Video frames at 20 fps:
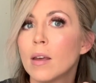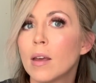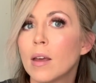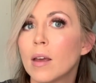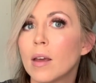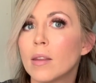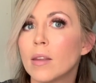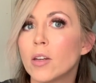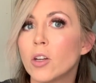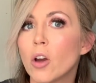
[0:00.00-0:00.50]

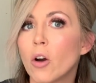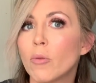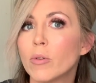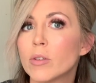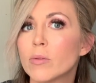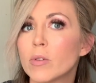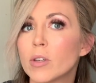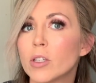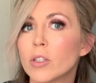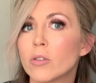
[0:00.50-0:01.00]
and then you always
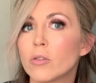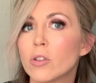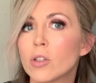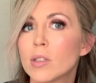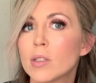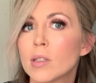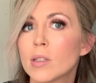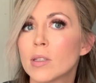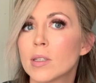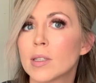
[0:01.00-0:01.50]
want to do just
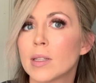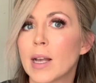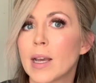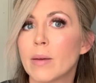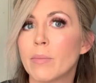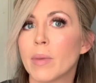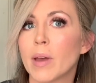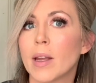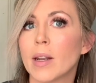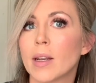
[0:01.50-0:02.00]
a slight
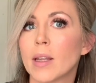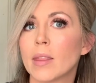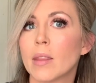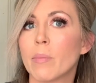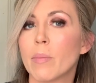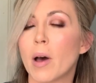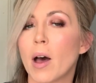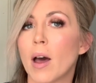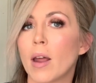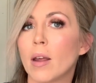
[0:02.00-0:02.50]
bend at the
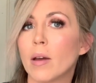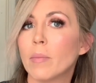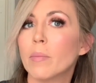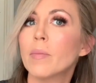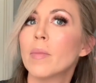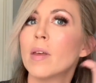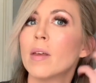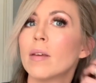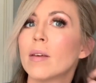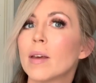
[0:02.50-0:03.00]
bottom.
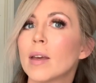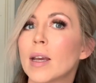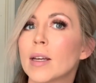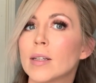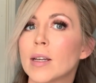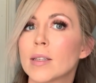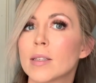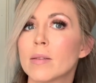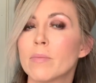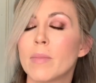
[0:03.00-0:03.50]
It
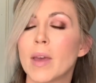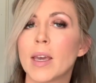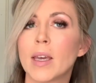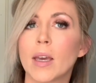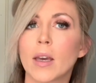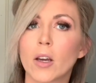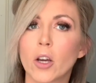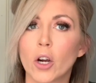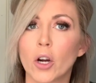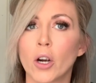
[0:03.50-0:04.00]
doesn't make it
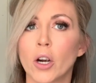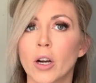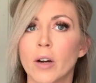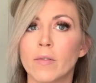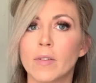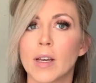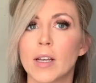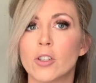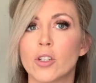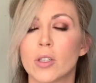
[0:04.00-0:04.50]
curved,
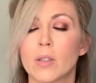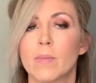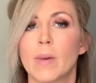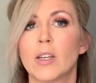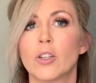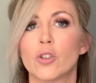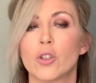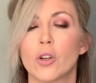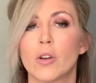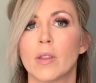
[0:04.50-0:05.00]
it just makes
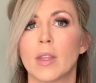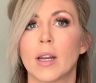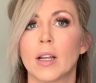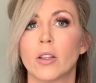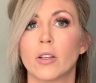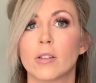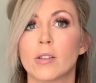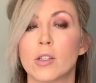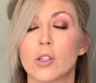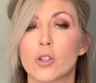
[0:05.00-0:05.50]
sure that it
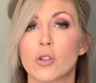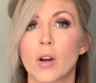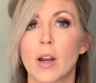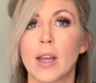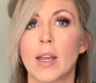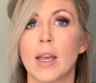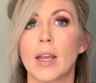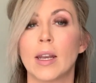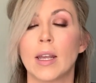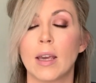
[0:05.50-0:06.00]
looks straight
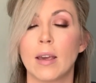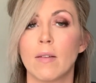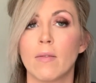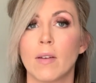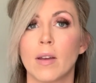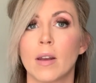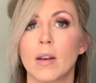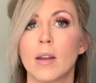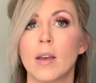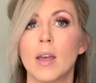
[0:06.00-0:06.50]
and
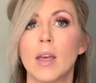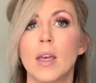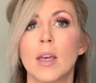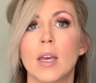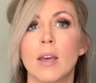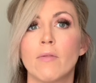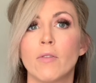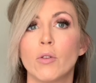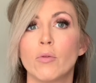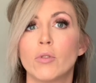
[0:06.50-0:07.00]
even.
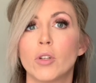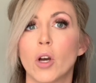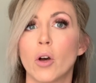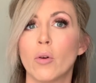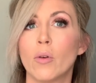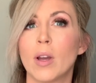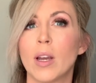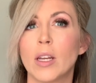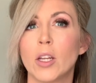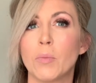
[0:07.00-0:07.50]
If you don't,
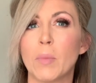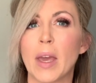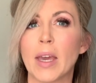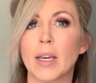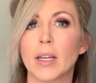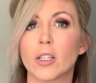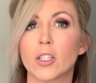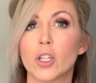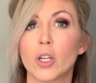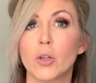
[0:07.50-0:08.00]
and you make
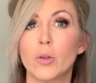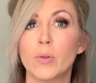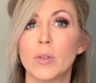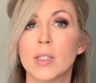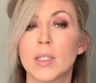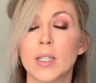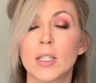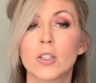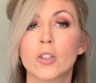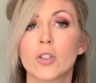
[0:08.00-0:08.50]
it too
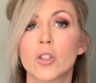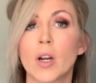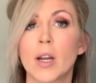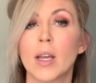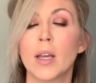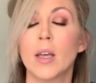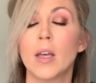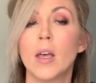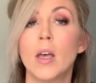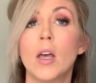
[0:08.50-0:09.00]
stick straight,
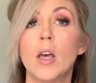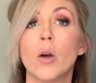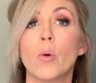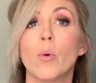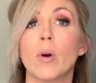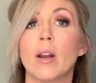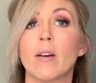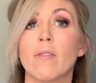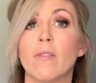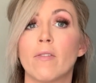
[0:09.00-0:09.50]
when
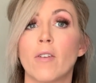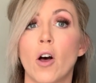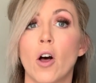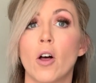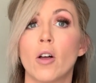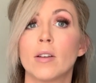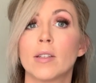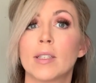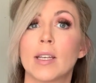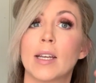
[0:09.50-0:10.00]
it
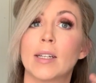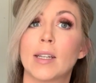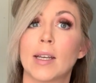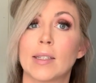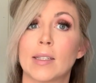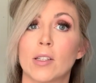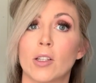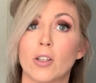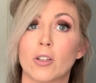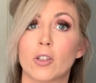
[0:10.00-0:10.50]
falls, it
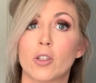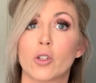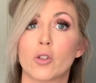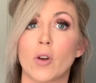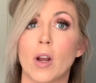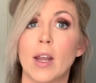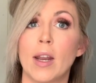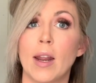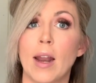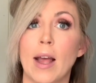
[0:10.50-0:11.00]
doesn't look
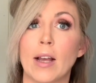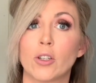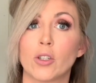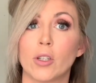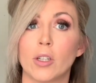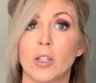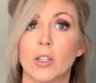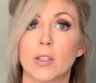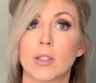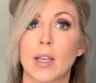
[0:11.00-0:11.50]
straight, it actually
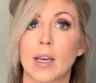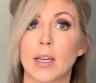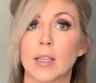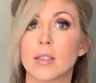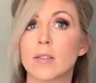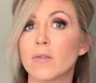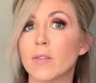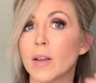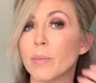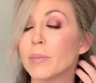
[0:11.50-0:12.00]
looks like it's
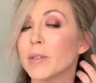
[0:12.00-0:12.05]
flipped